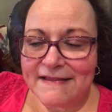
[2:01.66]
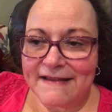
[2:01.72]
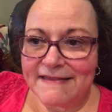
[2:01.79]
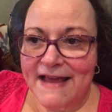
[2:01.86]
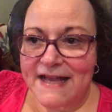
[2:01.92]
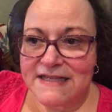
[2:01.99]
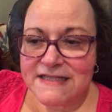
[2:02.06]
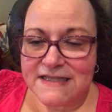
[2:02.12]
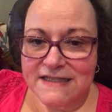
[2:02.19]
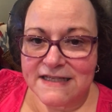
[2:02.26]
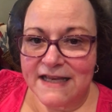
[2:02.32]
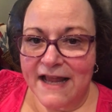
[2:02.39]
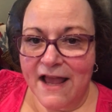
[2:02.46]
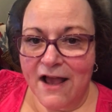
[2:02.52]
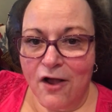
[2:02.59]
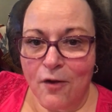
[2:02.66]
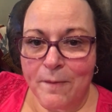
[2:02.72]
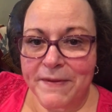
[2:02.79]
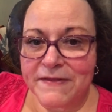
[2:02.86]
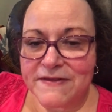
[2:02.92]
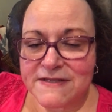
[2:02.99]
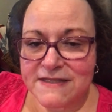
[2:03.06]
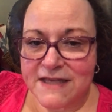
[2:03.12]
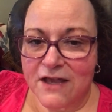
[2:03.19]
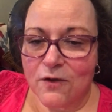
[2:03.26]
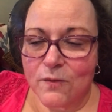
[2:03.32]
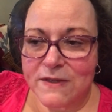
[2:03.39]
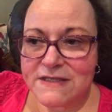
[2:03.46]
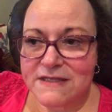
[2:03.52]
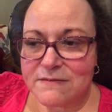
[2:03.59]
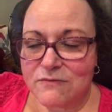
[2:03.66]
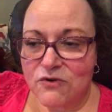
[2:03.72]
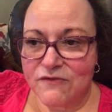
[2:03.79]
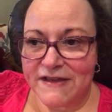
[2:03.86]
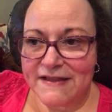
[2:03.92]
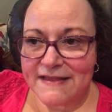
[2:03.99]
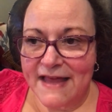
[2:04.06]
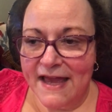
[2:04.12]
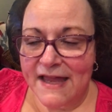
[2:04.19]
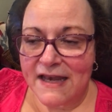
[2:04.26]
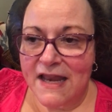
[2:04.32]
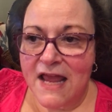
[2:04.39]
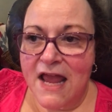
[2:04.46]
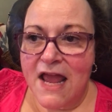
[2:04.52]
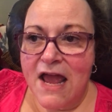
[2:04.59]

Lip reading: that didn't help, and the scale wasn't moving then.